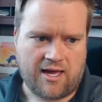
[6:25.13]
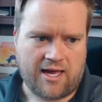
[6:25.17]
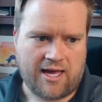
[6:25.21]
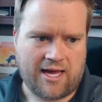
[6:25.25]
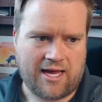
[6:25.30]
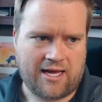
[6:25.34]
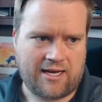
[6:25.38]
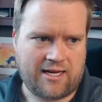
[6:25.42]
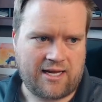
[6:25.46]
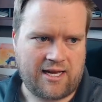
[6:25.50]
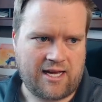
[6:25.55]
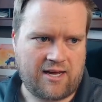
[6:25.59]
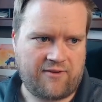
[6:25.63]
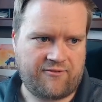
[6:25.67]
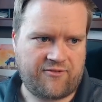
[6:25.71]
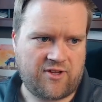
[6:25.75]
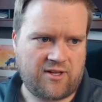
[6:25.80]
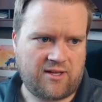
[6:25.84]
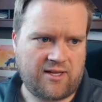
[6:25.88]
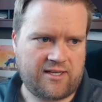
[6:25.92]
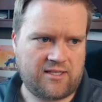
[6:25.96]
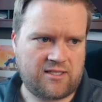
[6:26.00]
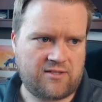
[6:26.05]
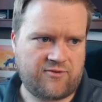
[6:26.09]
And I have the
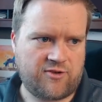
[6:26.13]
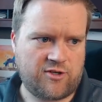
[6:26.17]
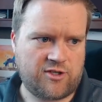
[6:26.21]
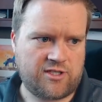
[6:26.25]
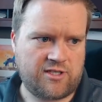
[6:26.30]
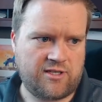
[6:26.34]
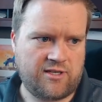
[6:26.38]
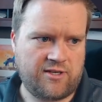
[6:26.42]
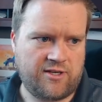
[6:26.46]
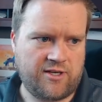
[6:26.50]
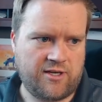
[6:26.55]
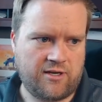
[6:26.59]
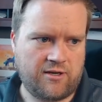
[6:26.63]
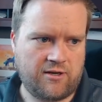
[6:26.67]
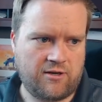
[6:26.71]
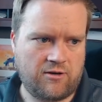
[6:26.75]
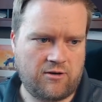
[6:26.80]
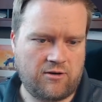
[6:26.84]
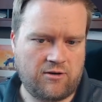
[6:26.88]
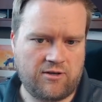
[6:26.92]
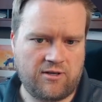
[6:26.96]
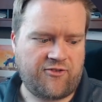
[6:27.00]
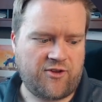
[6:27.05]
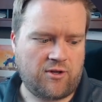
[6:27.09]
latest version of
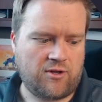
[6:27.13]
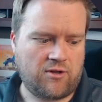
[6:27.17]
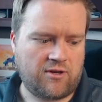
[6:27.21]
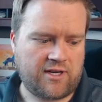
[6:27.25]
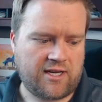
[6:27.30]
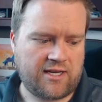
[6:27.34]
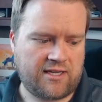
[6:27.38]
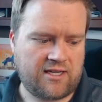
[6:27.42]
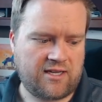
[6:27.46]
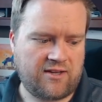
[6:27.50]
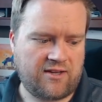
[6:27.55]
Node. If you look at